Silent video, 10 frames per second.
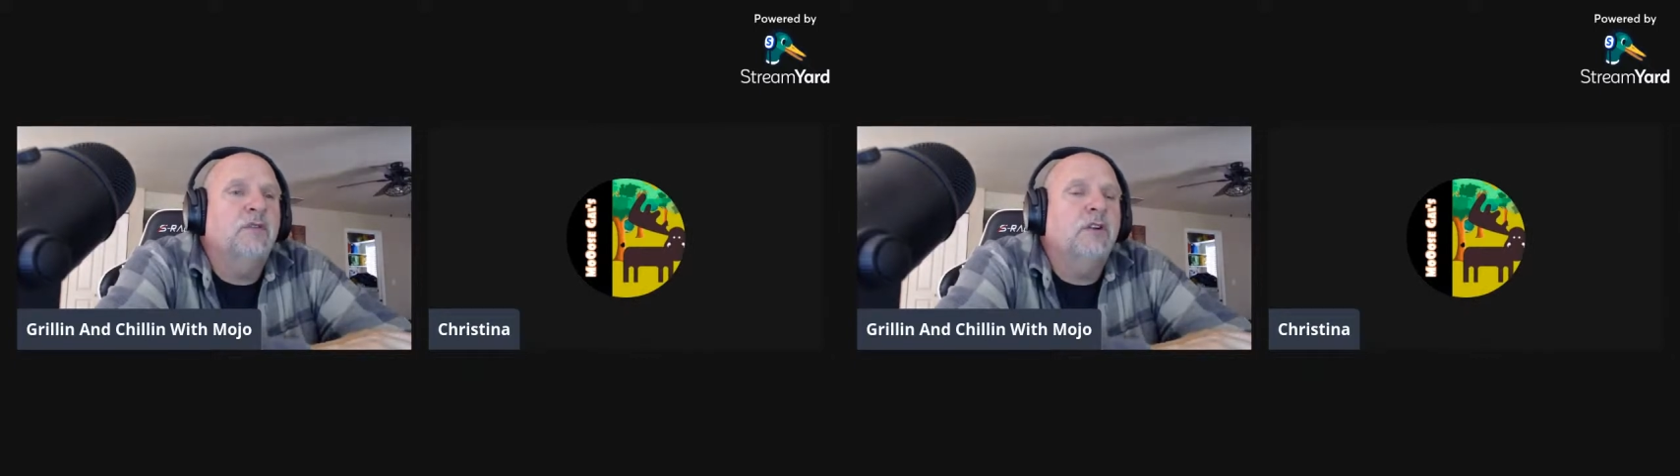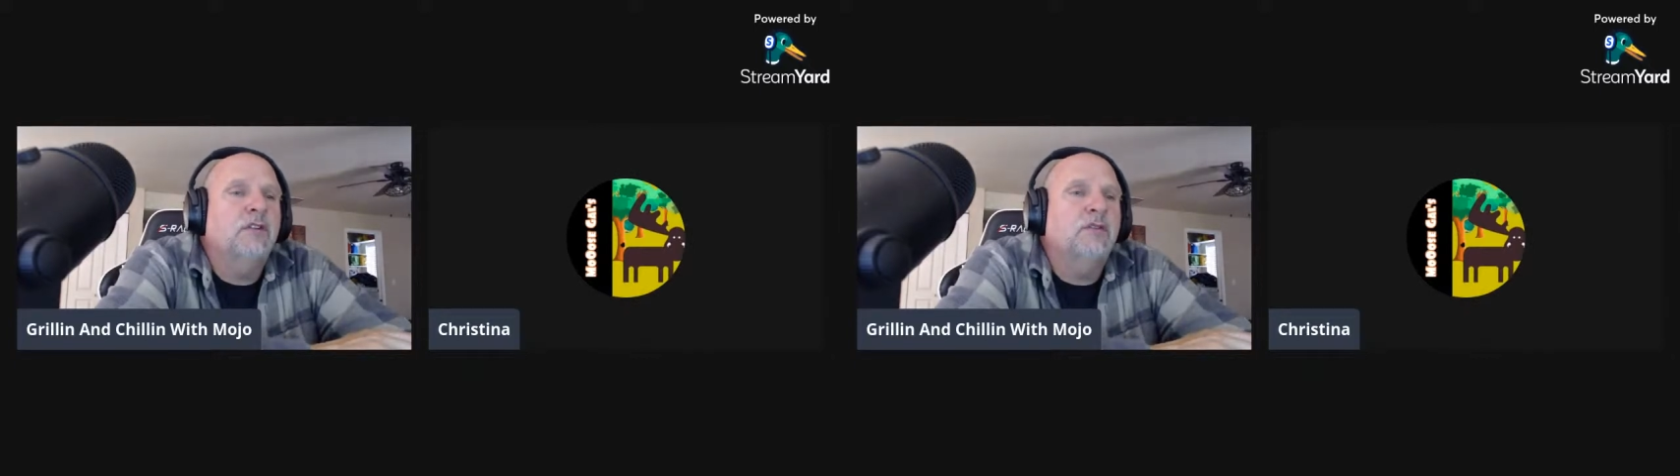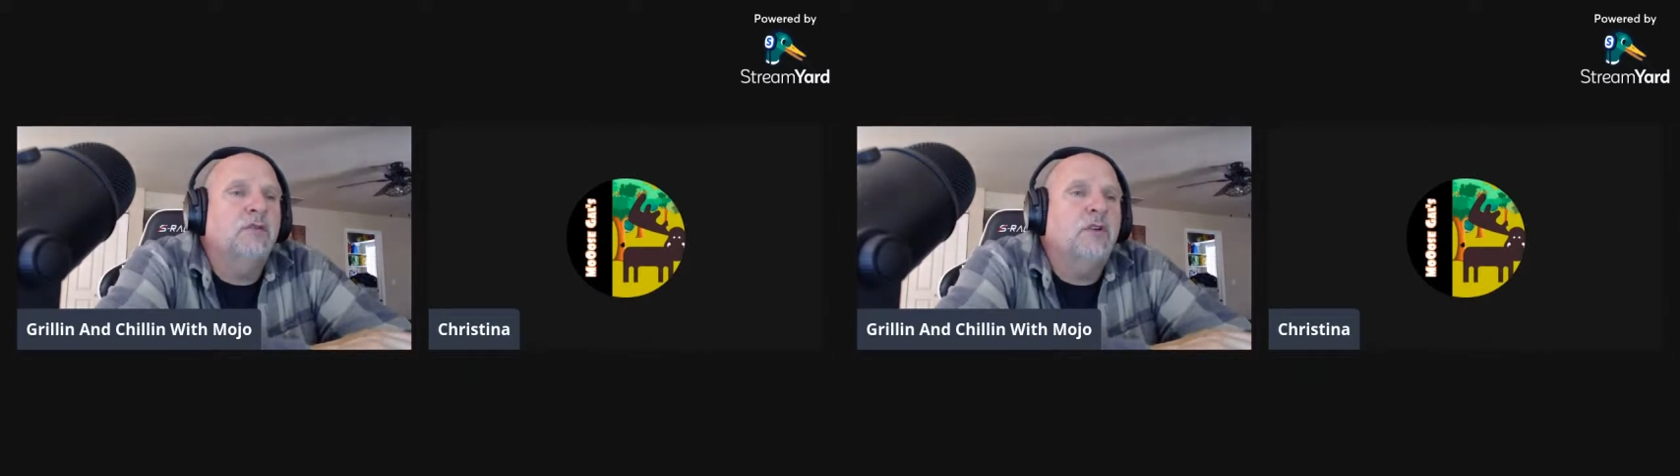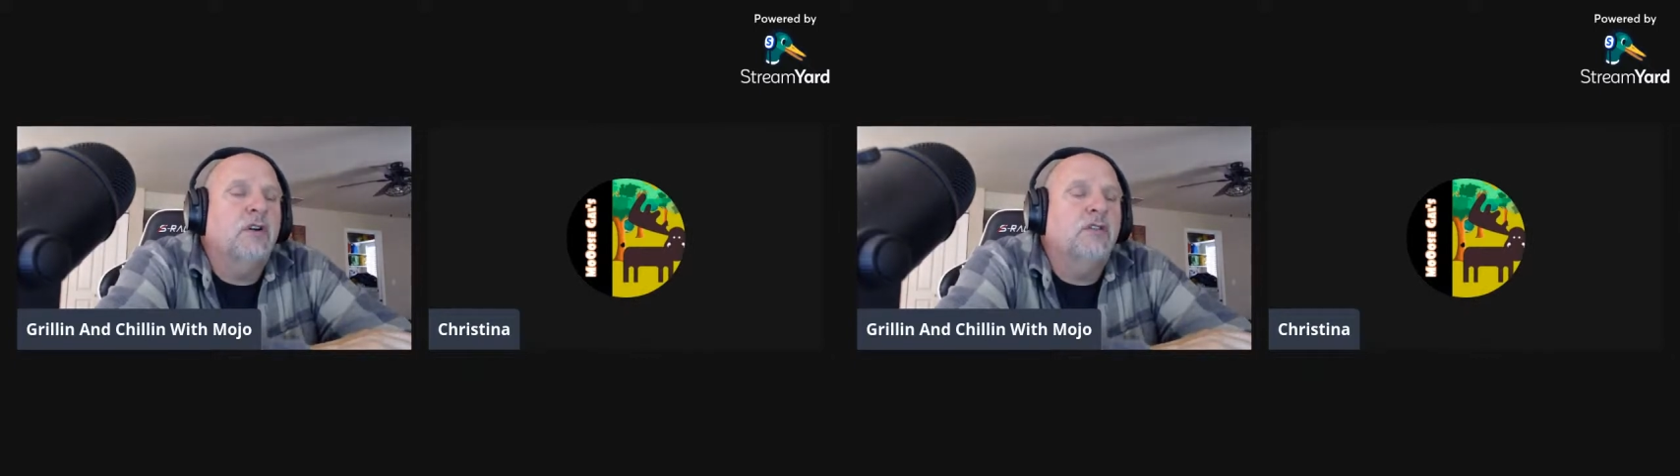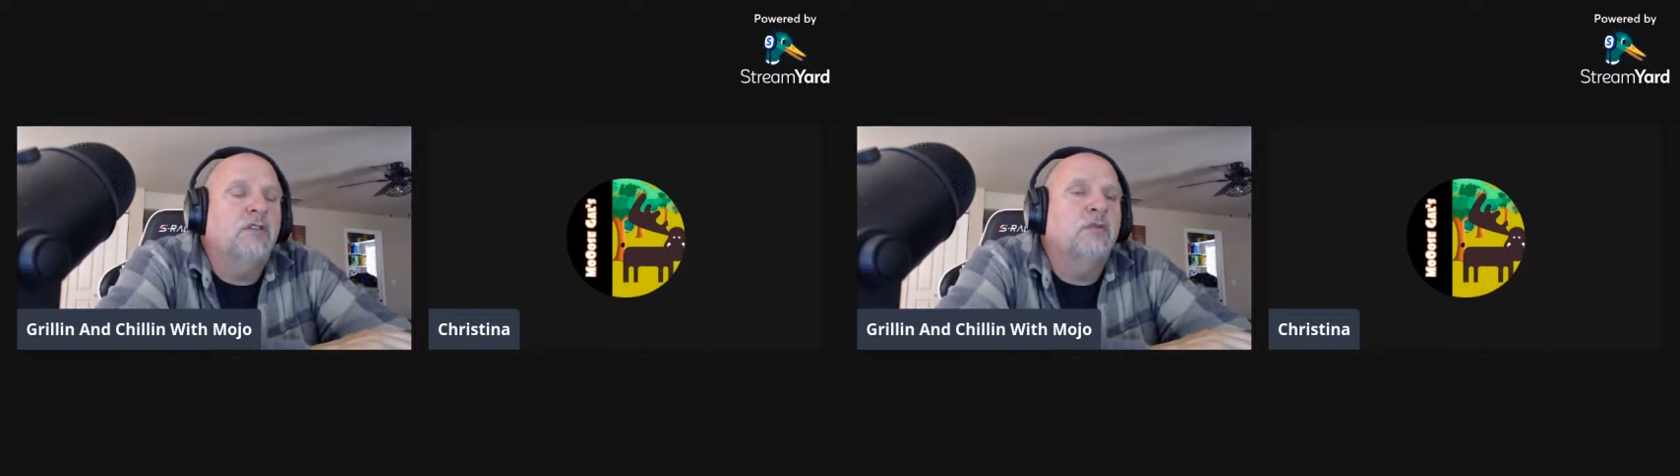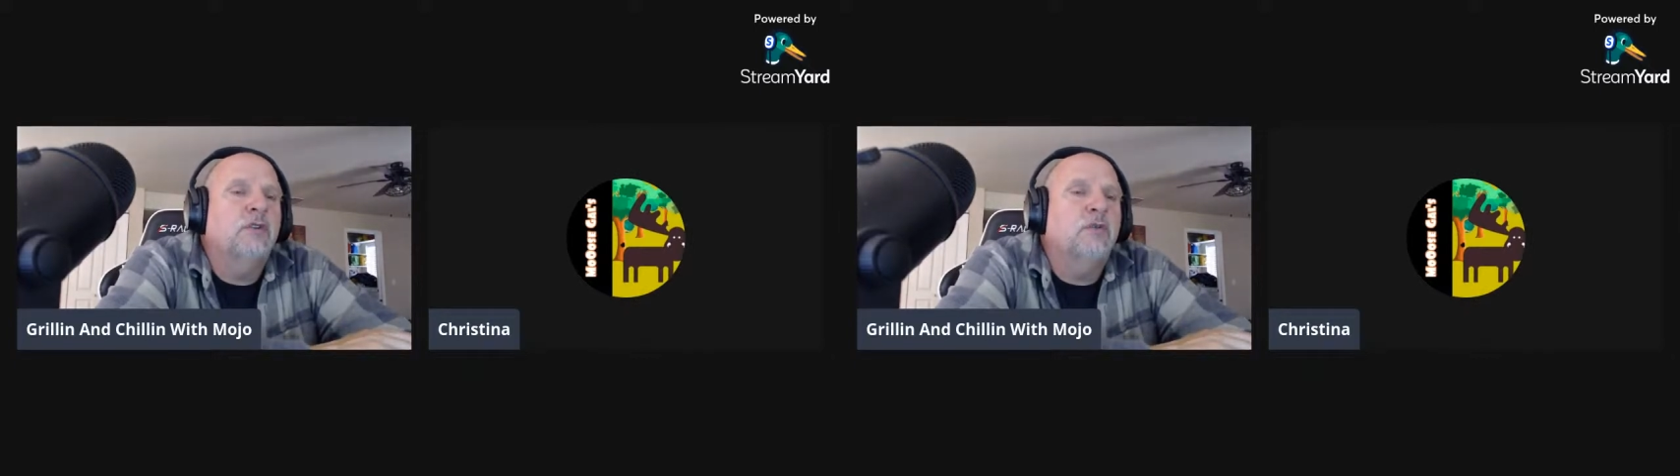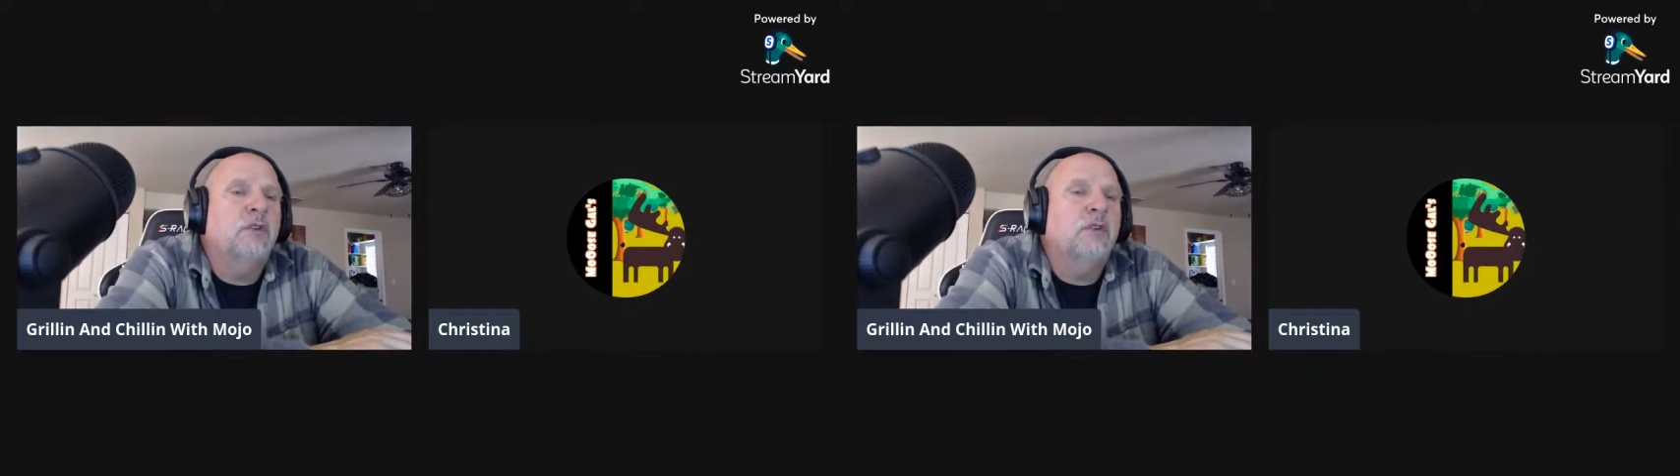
We're all human.